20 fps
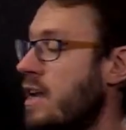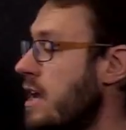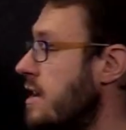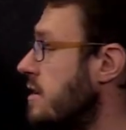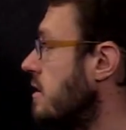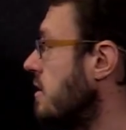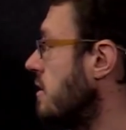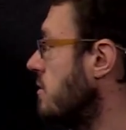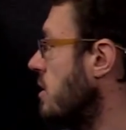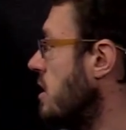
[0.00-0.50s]

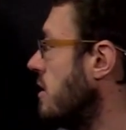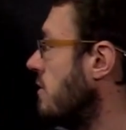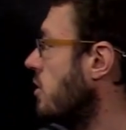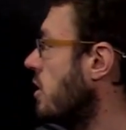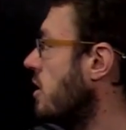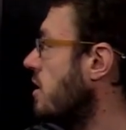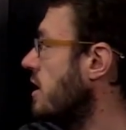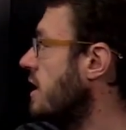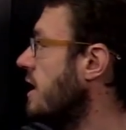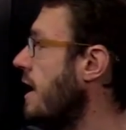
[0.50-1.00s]
cases when you've
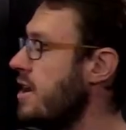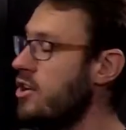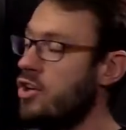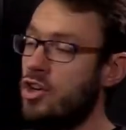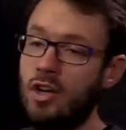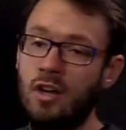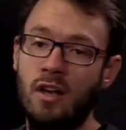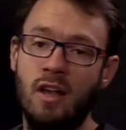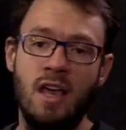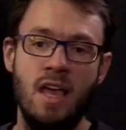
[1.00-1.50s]
got a
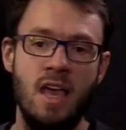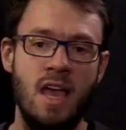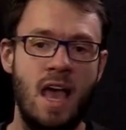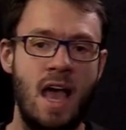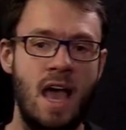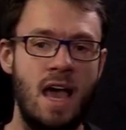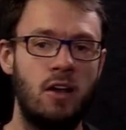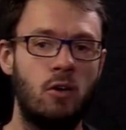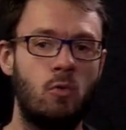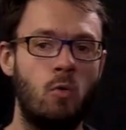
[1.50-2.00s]
negation
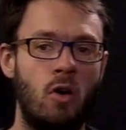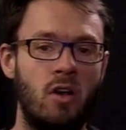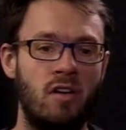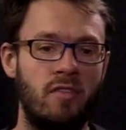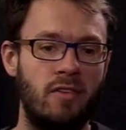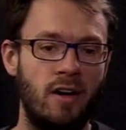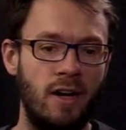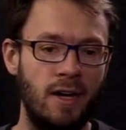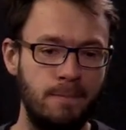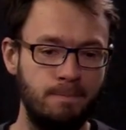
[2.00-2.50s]
and a
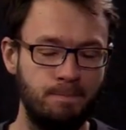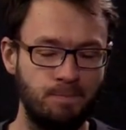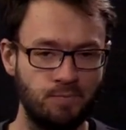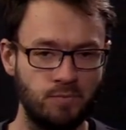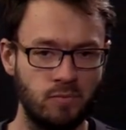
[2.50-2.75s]
quantifier.